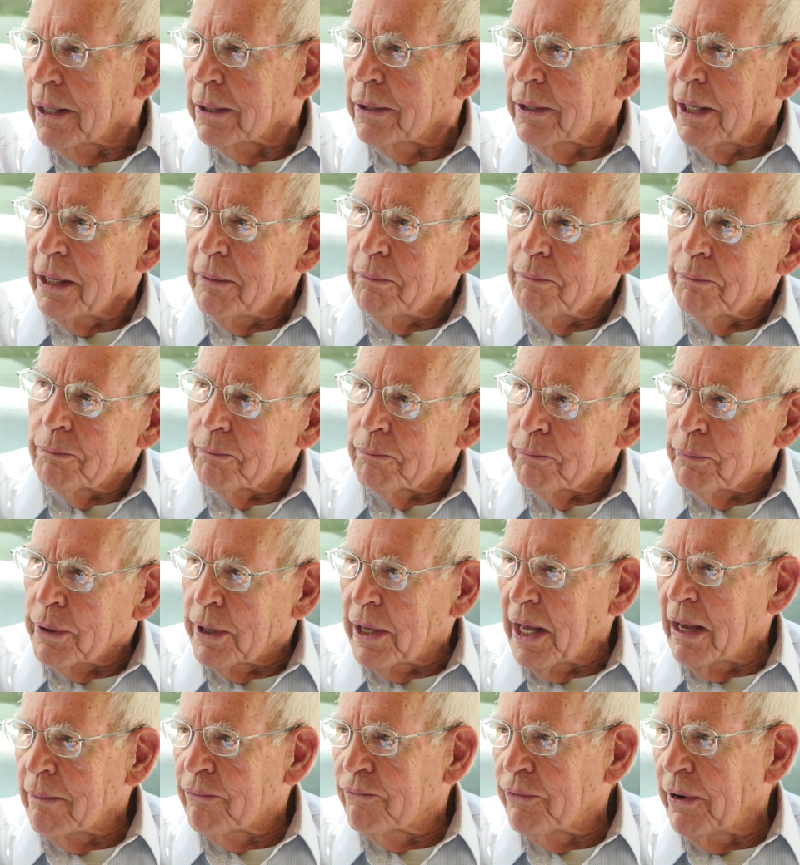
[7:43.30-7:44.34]
They
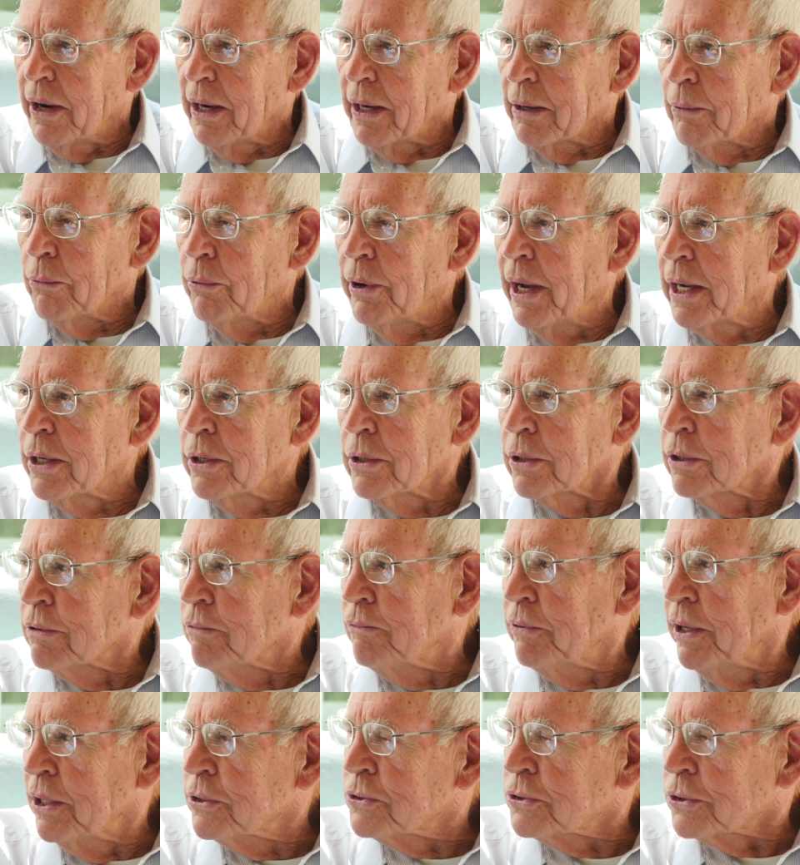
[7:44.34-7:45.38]
became fairly regular
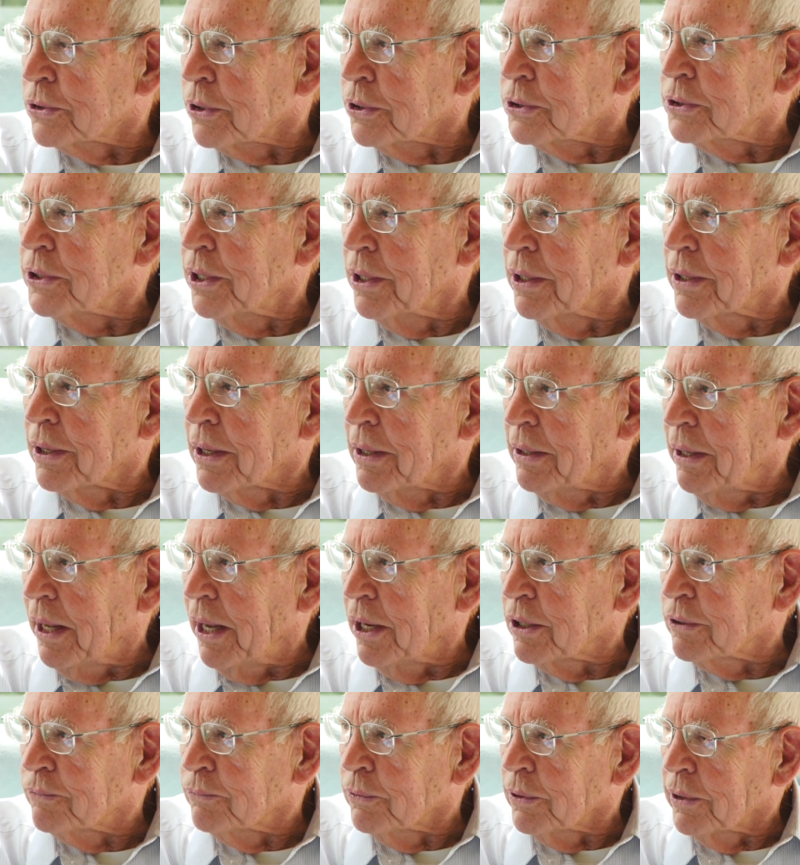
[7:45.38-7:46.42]
visitors here to
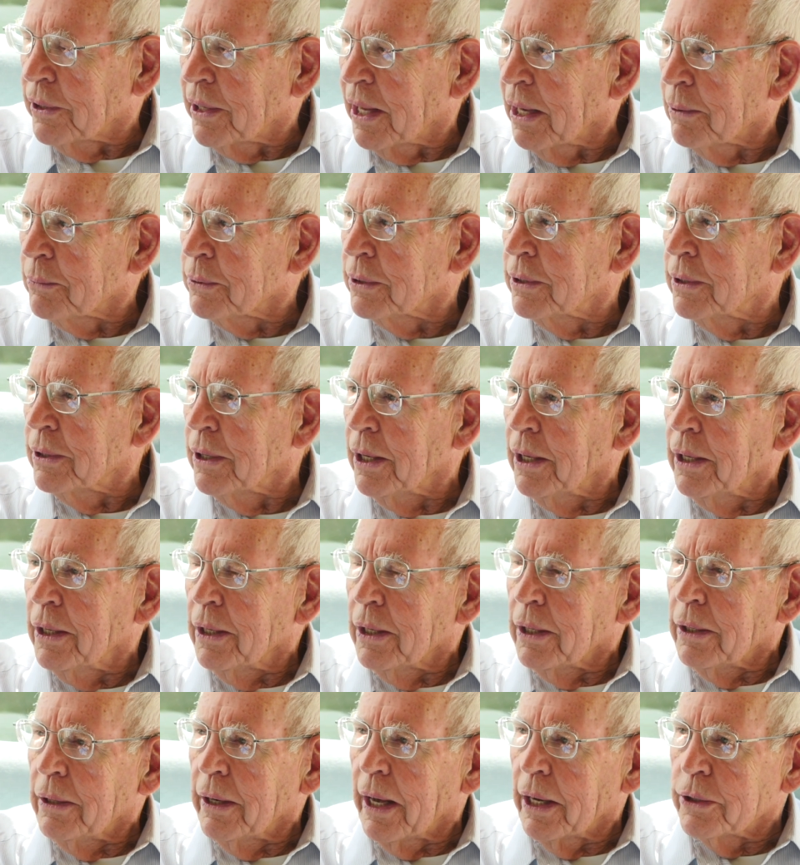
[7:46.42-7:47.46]
Nashville, and I would
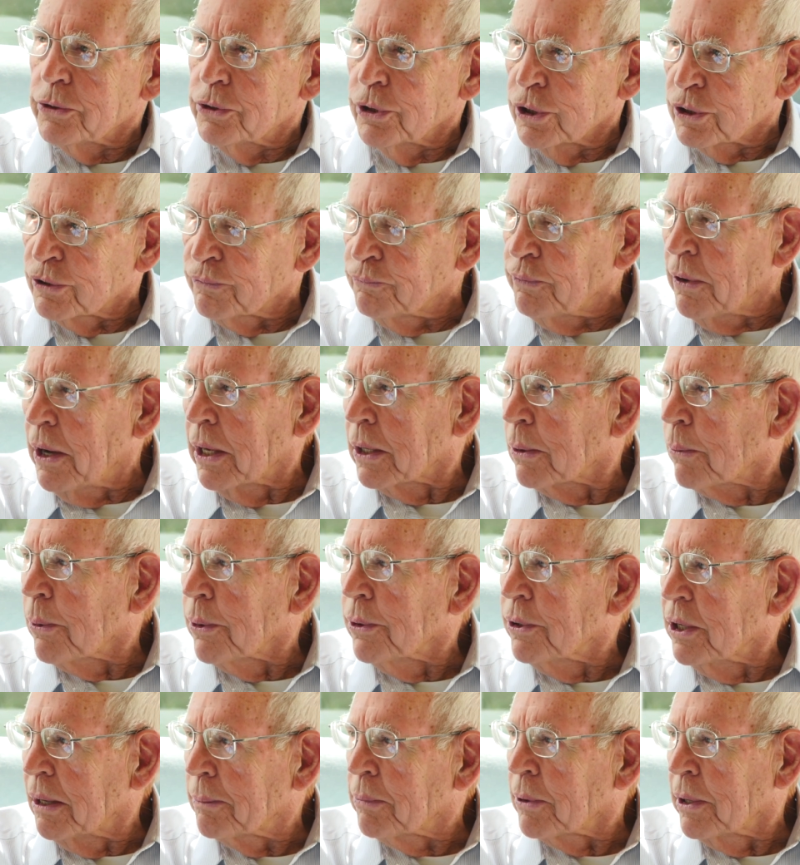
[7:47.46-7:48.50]
not just follow
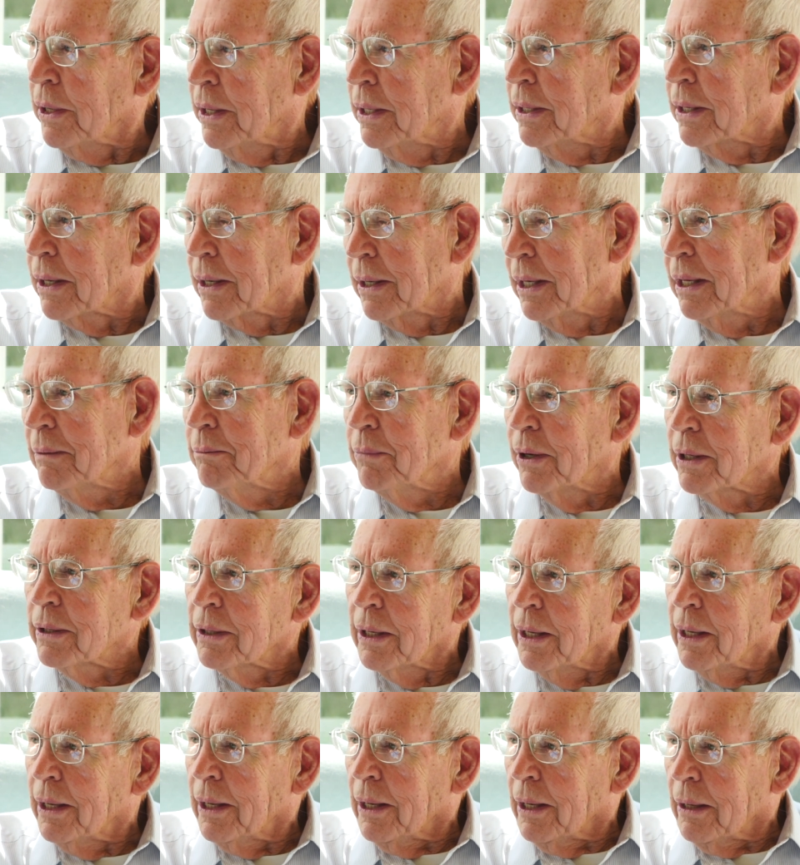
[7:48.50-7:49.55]
her up clinically,
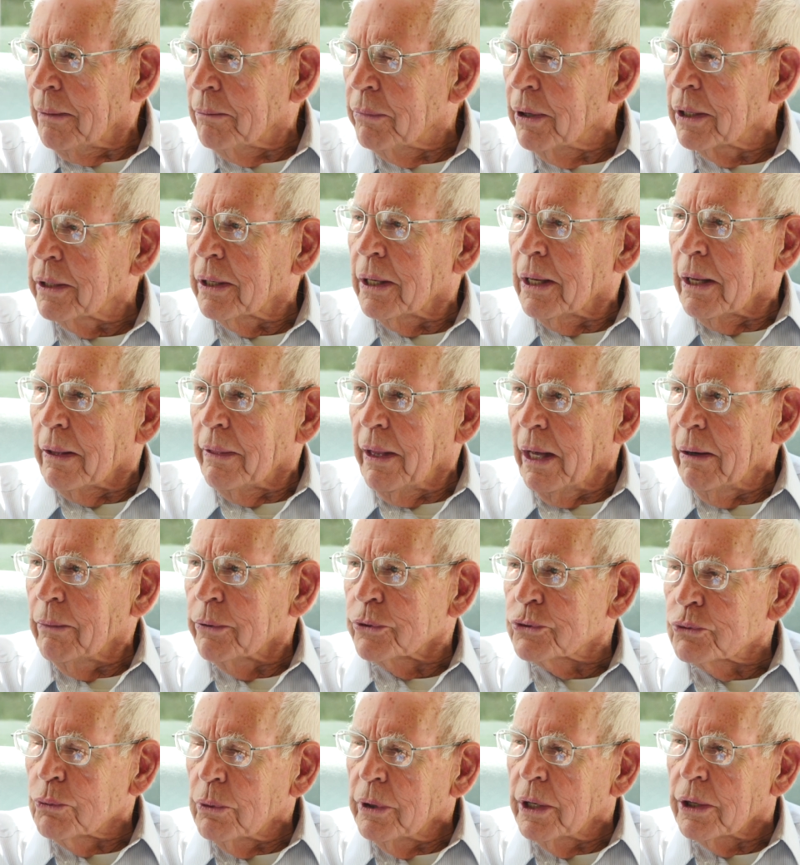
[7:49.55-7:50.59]
but that
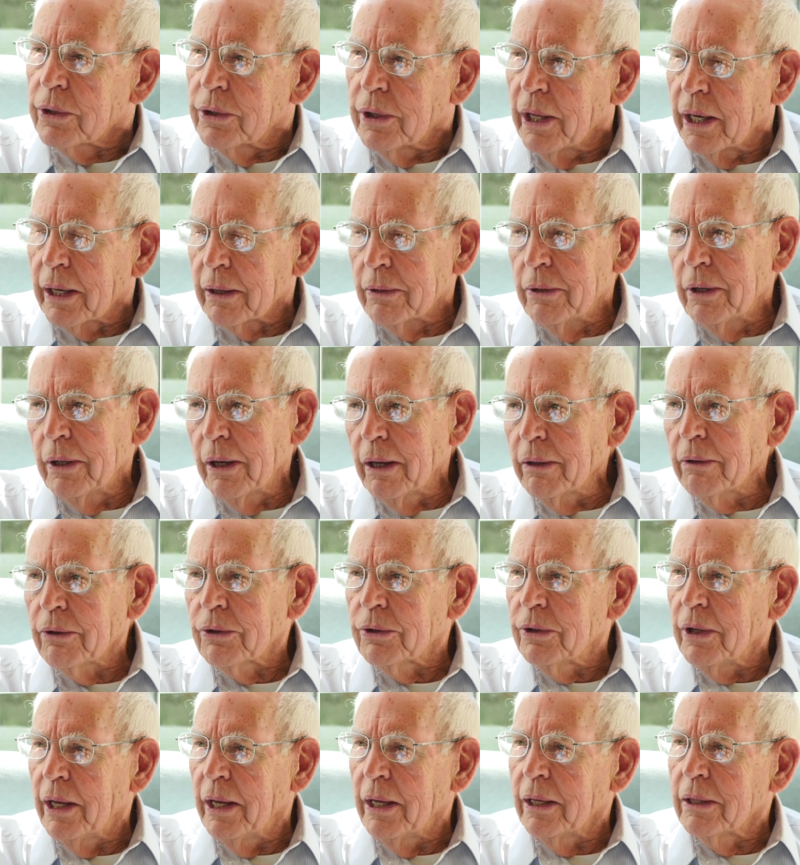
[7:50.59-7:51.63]
was one thing. And the other
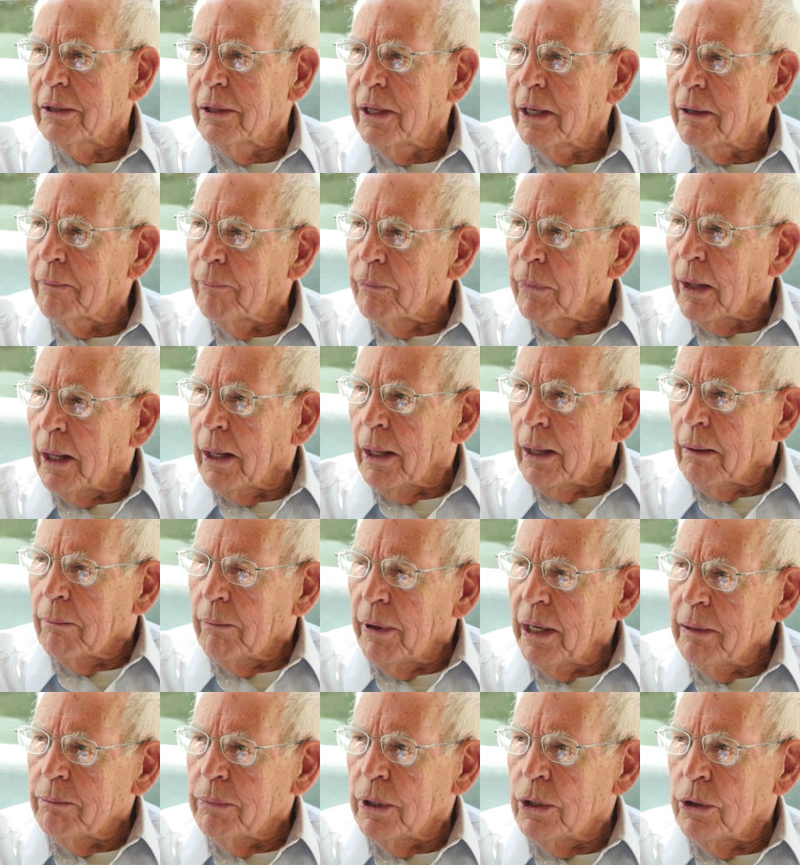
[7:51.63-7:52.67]
thing that
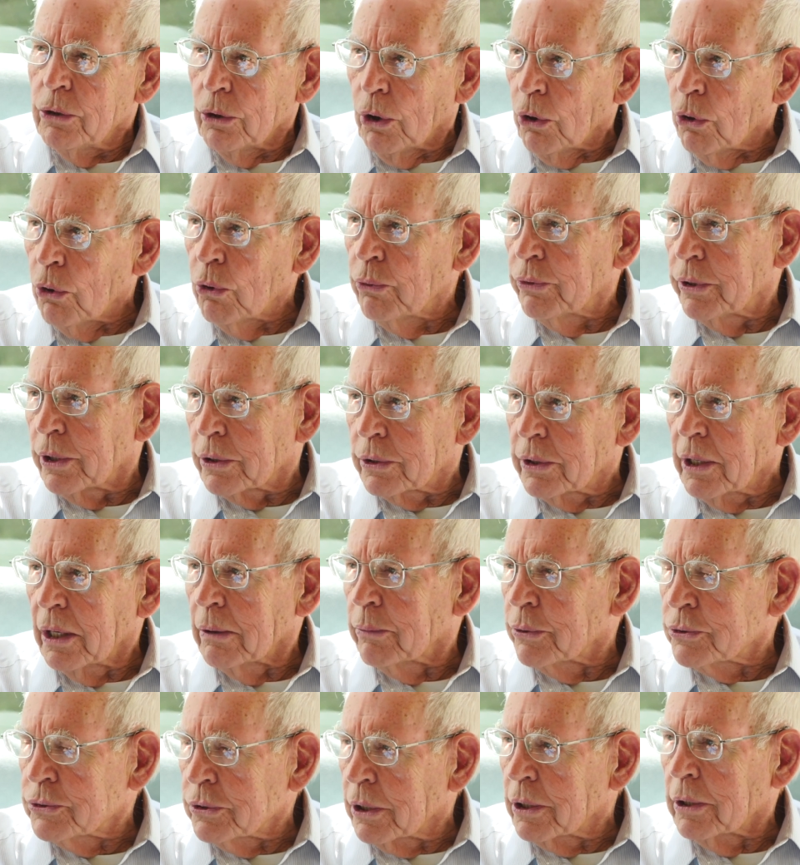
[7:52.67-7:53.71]
made me know that there
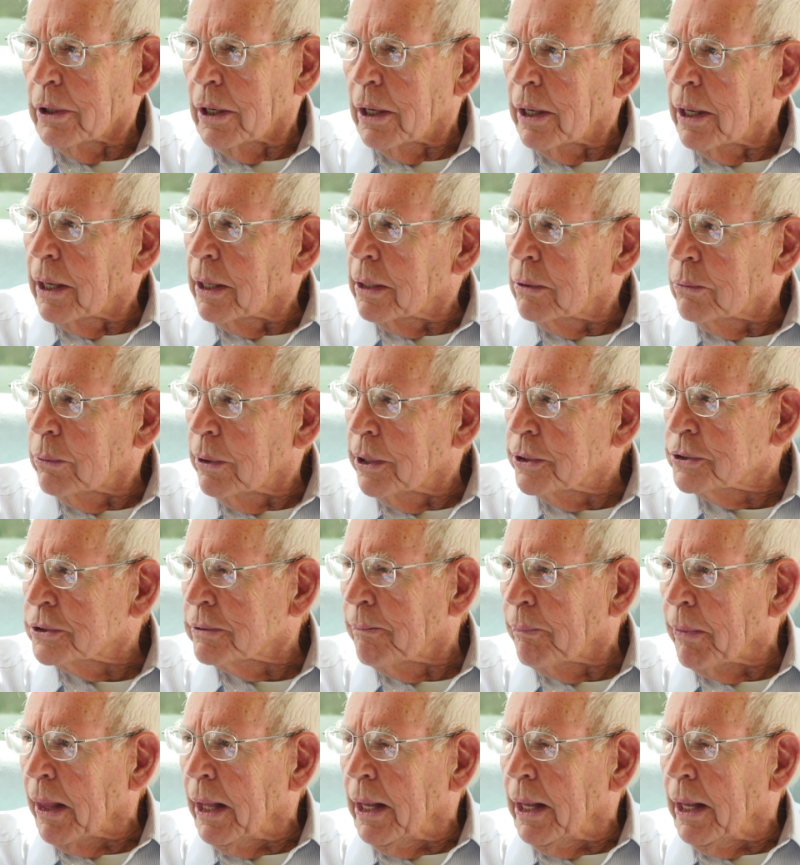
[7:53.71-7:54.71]
was a God was